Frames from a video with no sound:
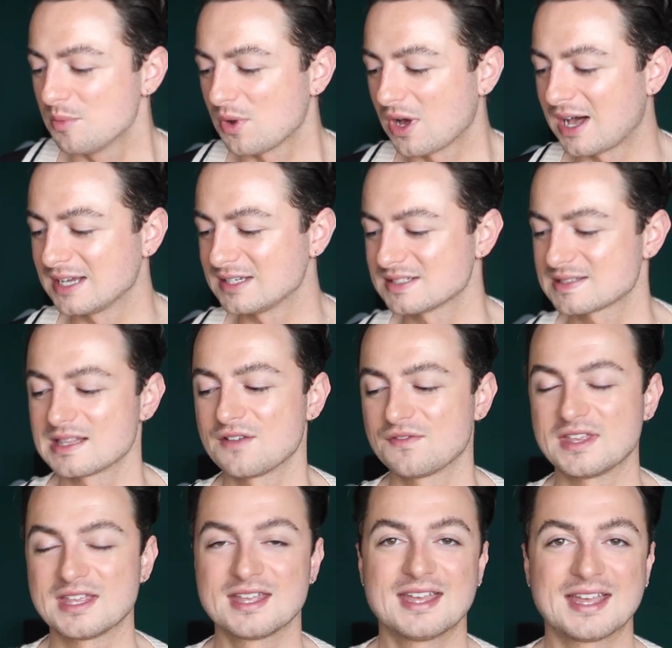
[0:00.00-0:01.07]
But I just
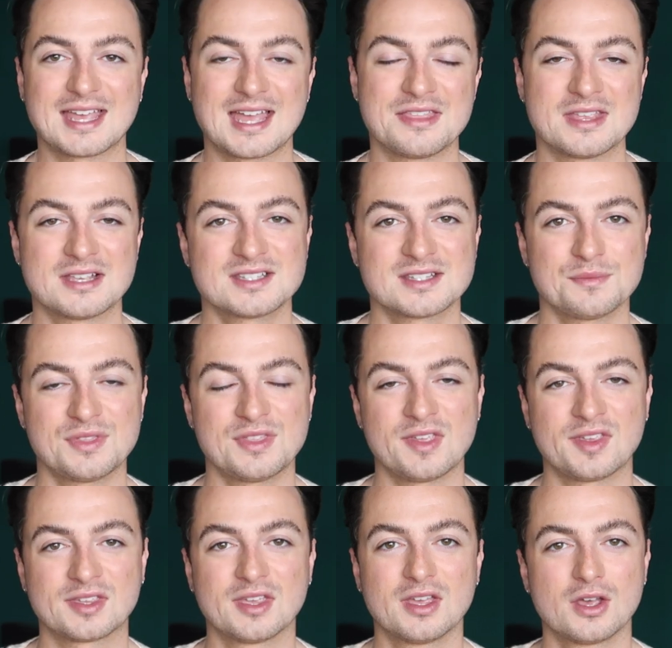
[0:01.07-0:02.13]
love it. Again, there's
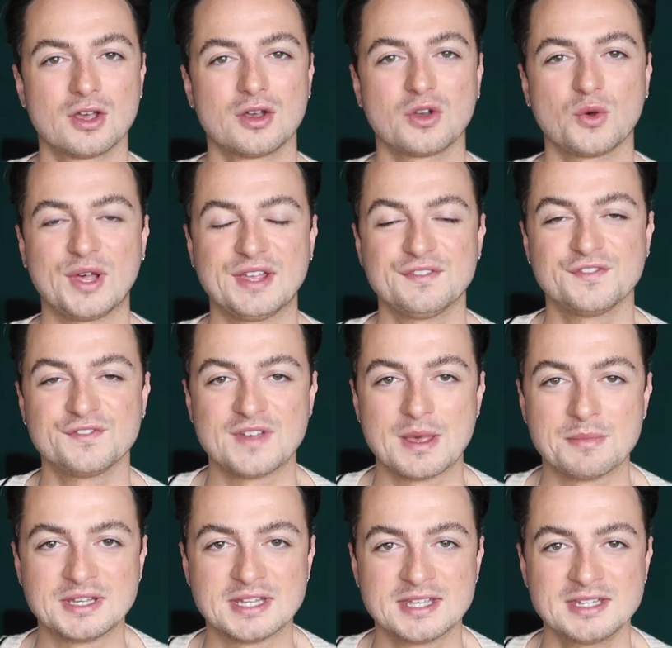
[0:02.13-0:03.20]
something quite
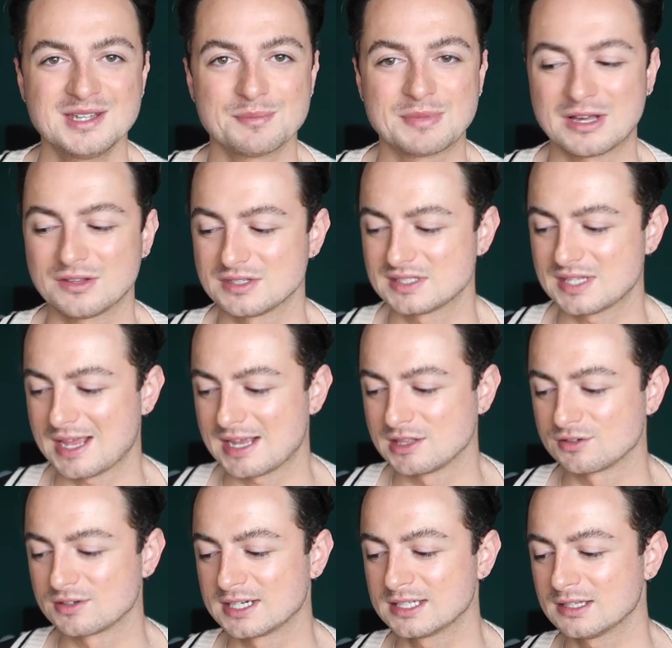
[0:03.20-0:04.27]
feminine about the
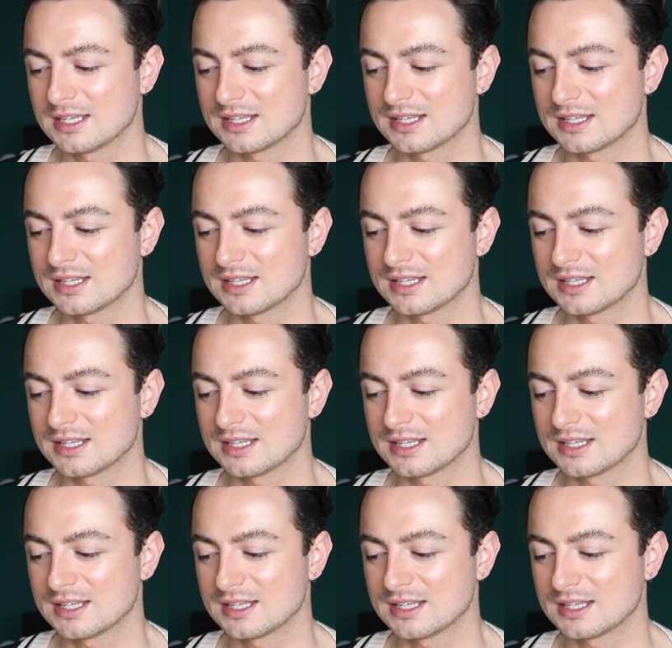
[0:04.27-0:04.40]
tailoring,